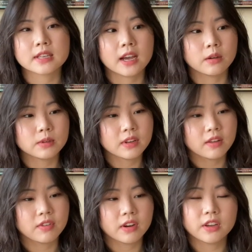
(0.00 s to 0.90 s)
I would get
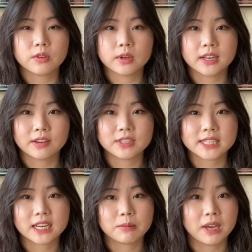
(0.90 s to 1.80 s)
very annoyed every
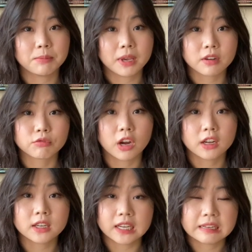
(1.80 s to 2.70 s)
time I make a
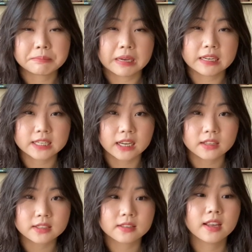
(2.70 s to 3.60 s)
run in my tights.